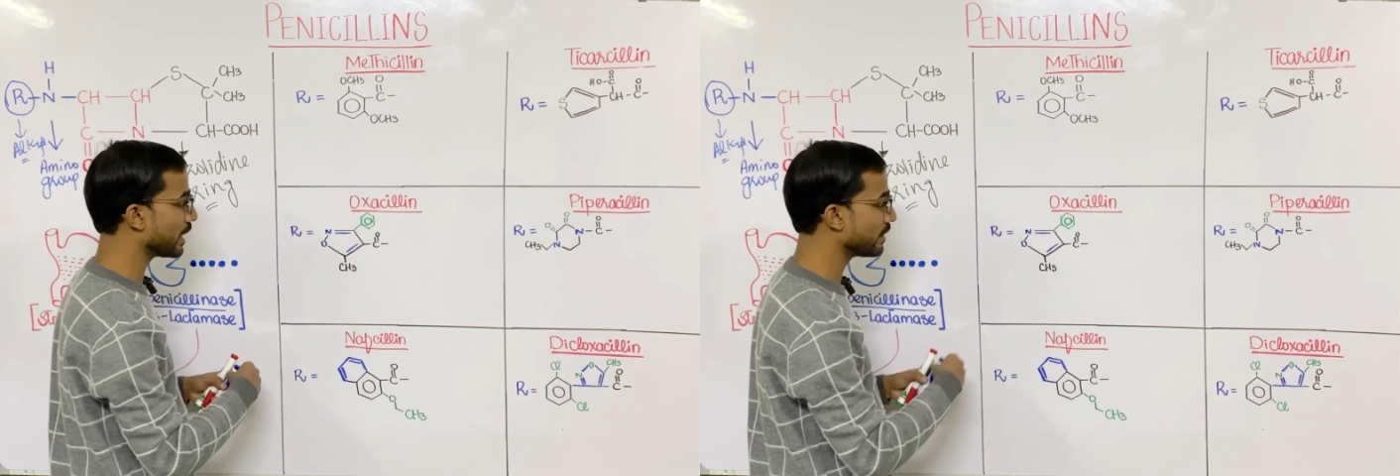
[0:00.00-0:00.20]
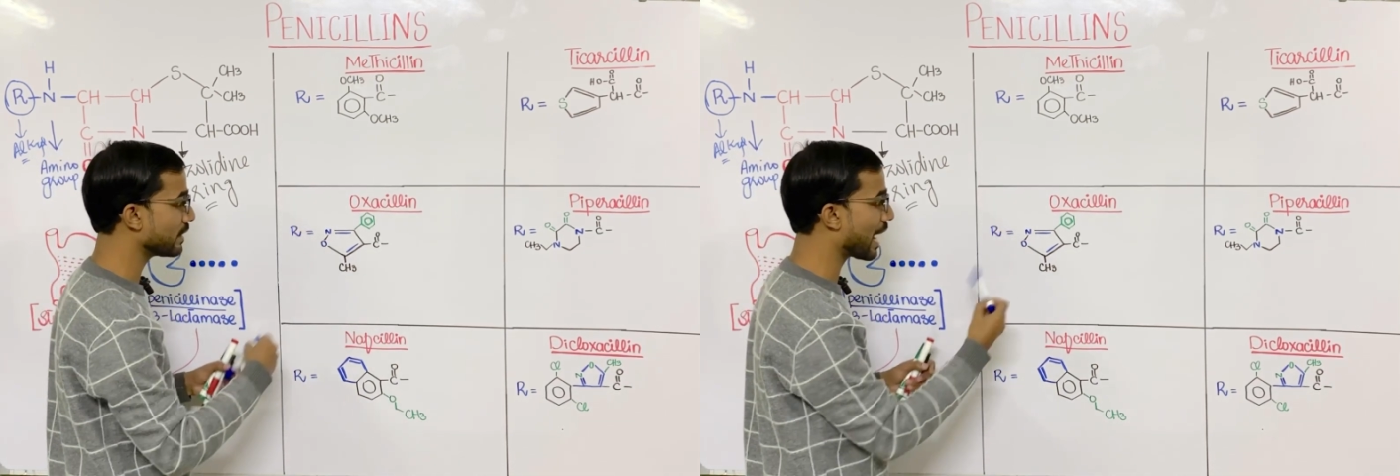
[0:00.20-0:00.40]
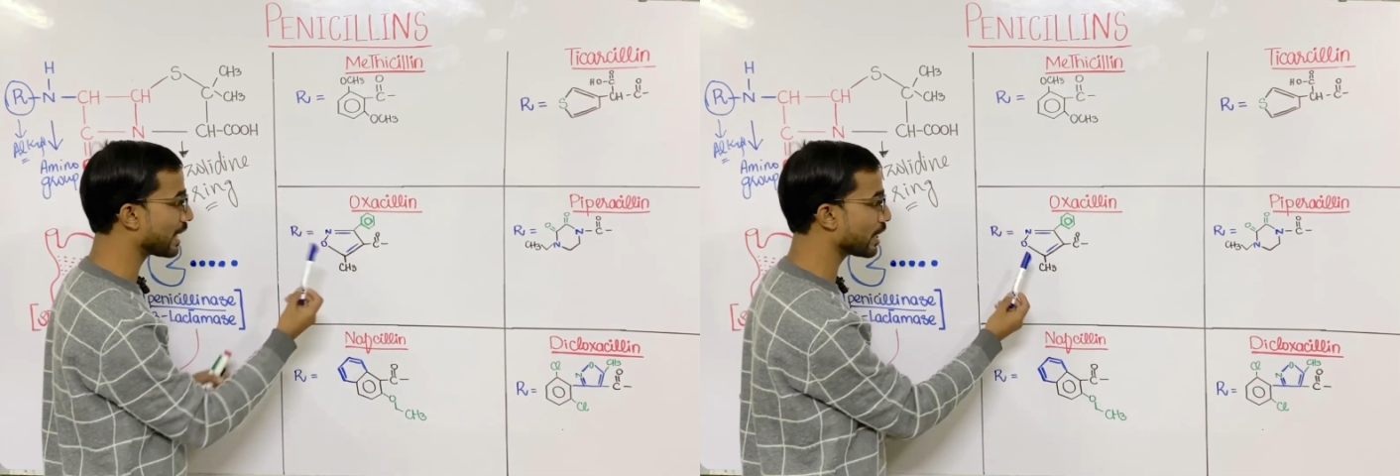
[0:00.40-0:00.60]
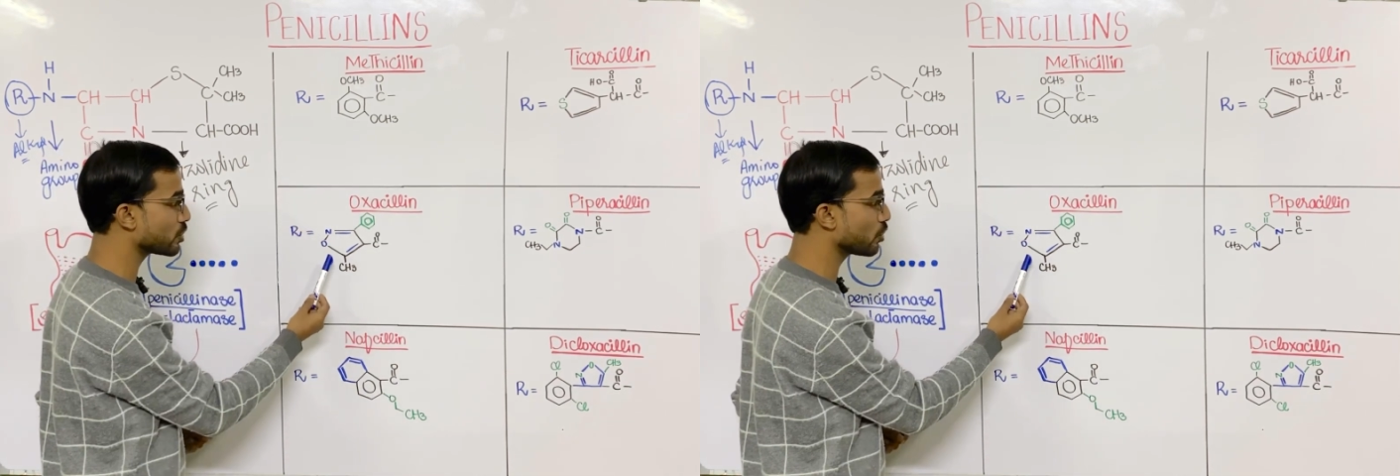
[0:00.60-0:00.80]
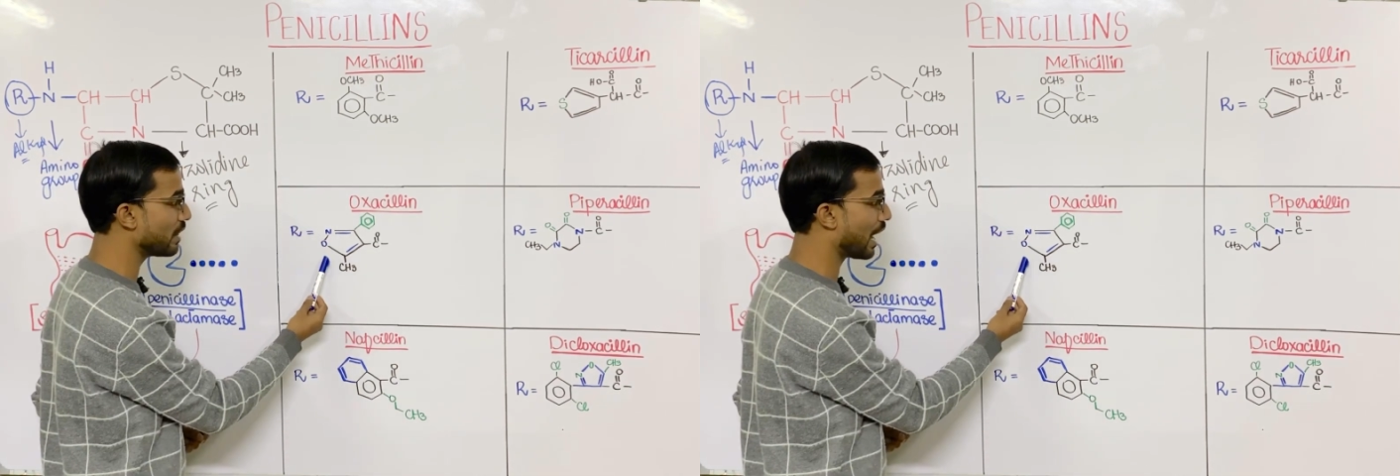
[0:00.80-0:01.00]
In that
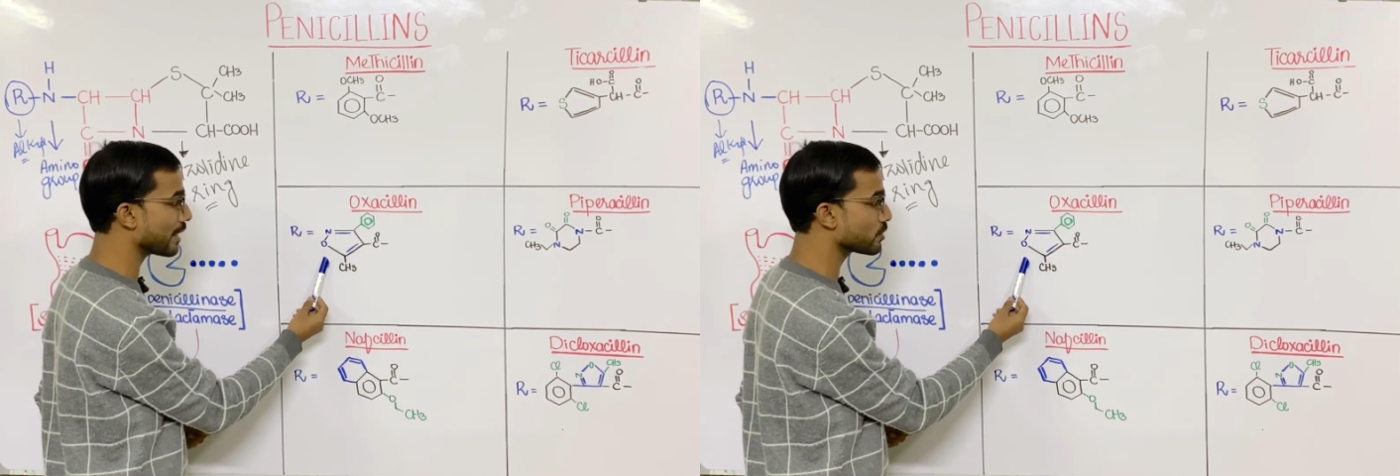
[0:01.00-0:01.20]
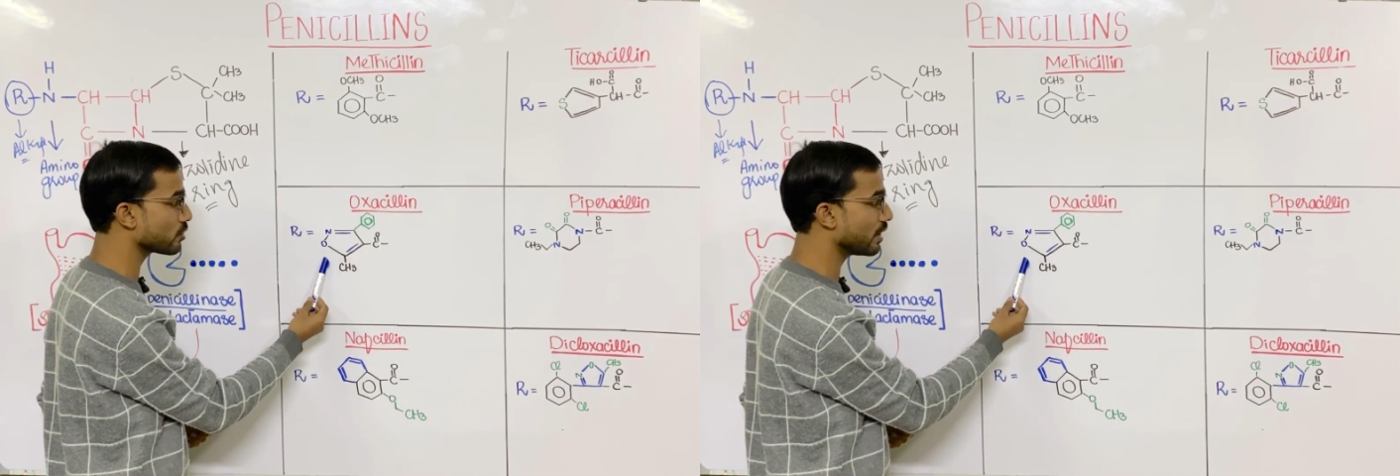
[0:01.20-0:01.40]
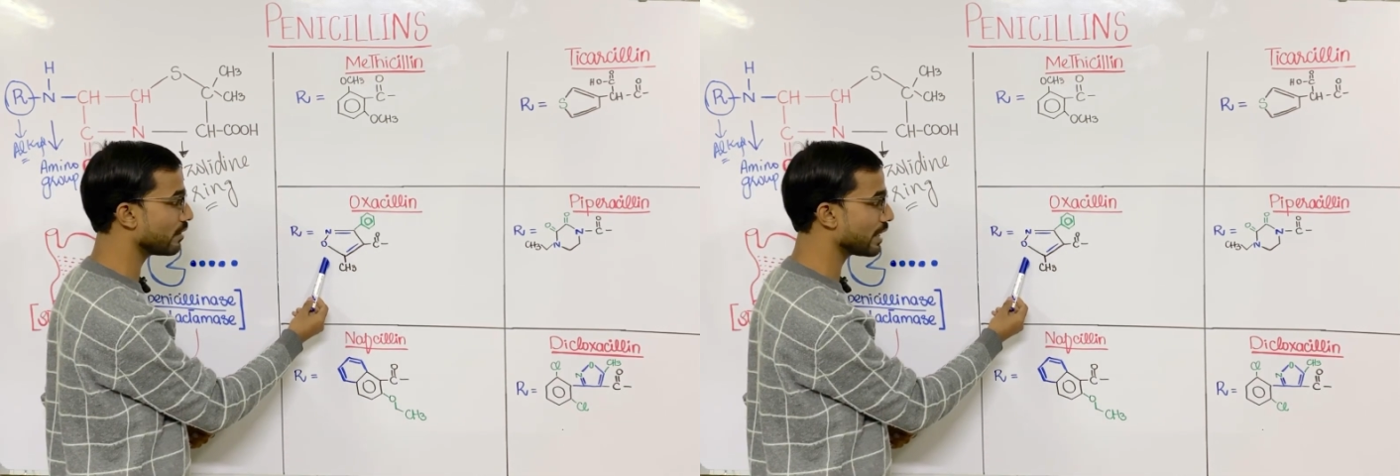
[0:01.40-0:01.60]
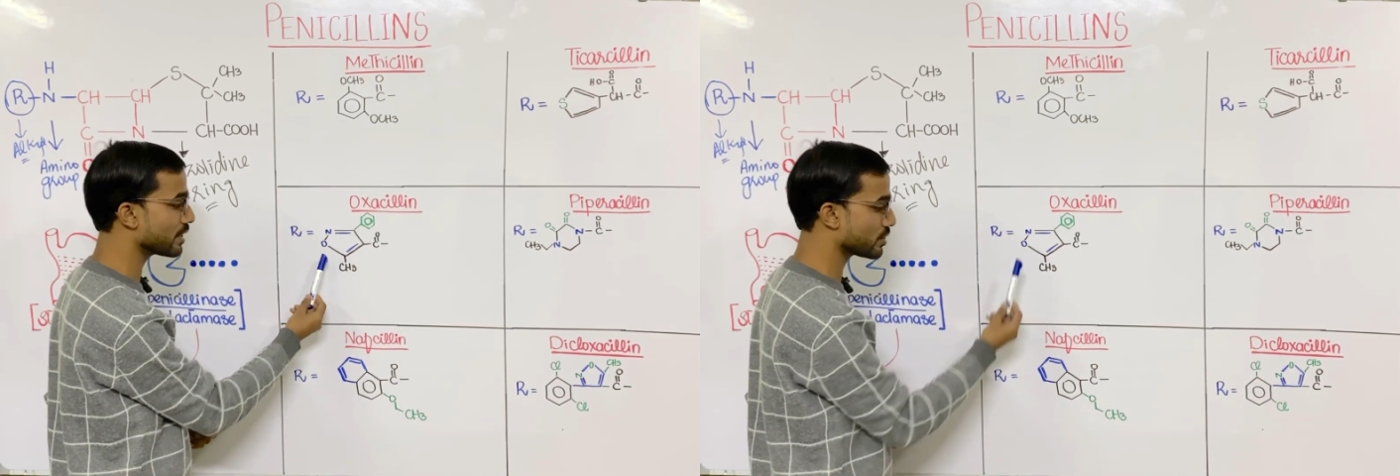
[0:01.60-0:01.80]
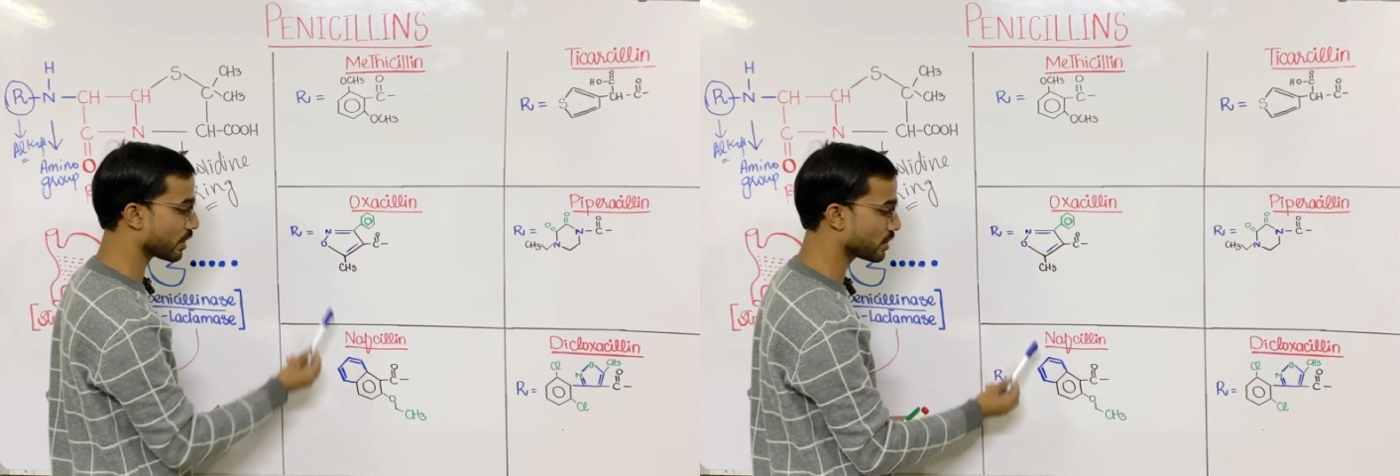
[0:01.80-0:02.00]
case, you will also the
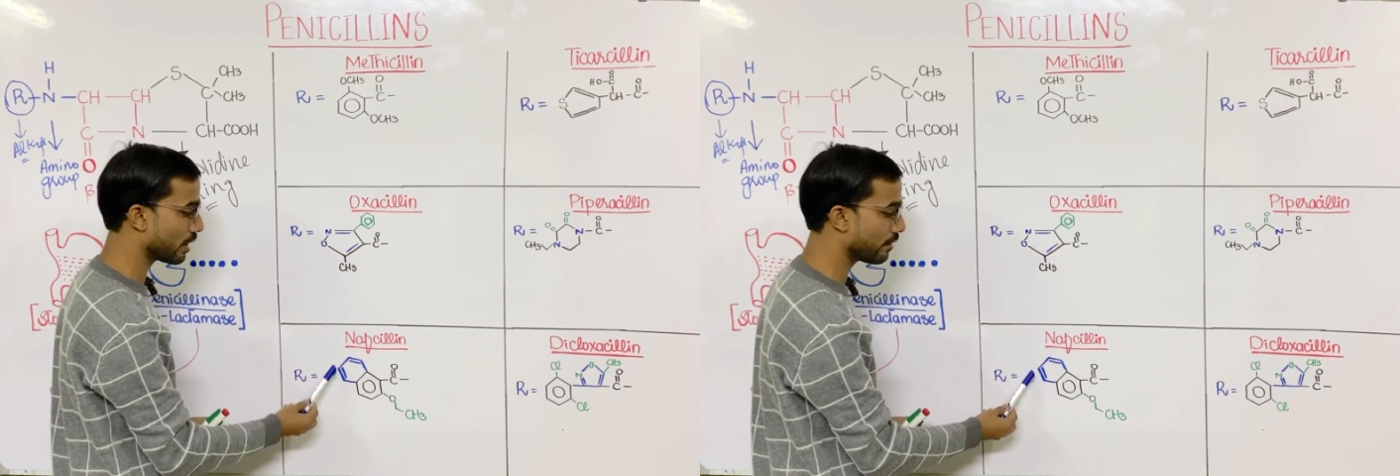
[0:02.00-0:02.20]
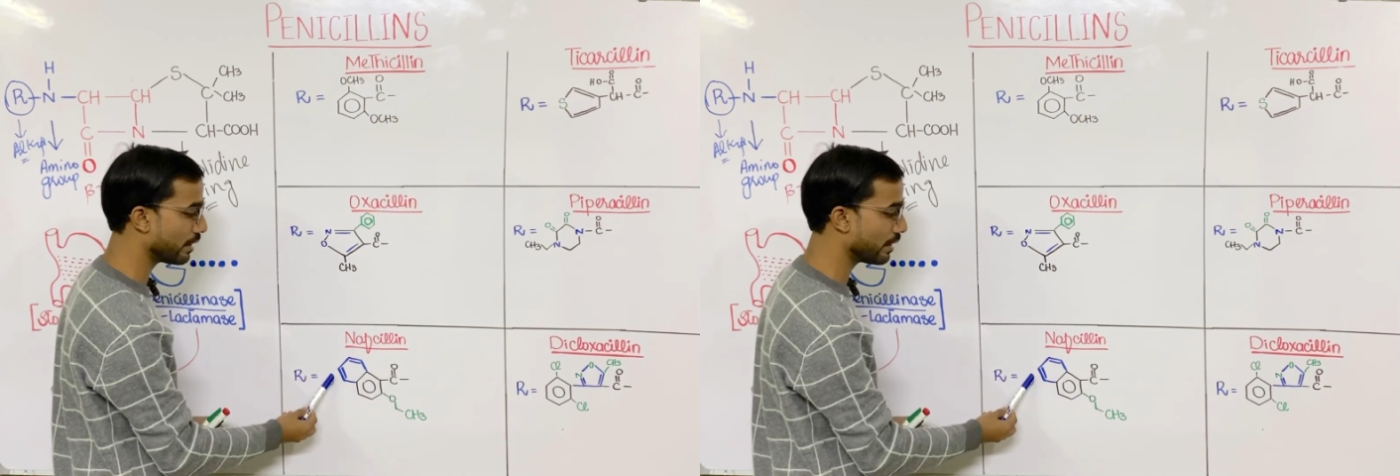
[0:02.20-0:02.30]
ring structure,